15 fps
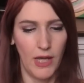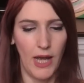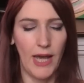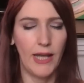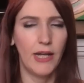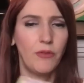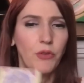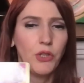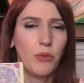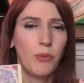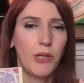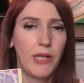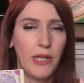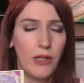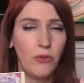And I really
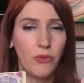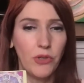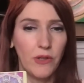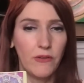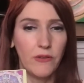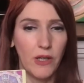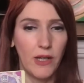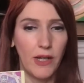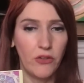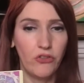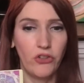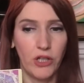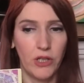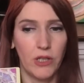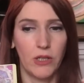want to heal this
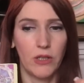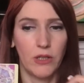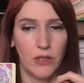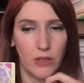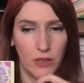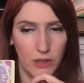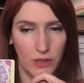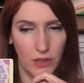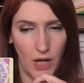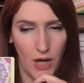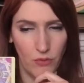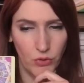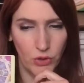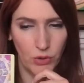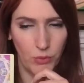connection. I
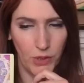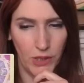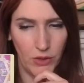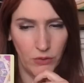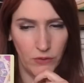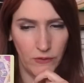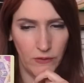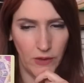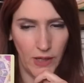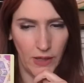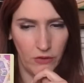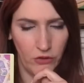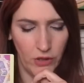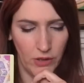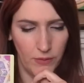really want to heal this
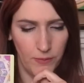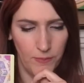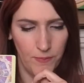connection.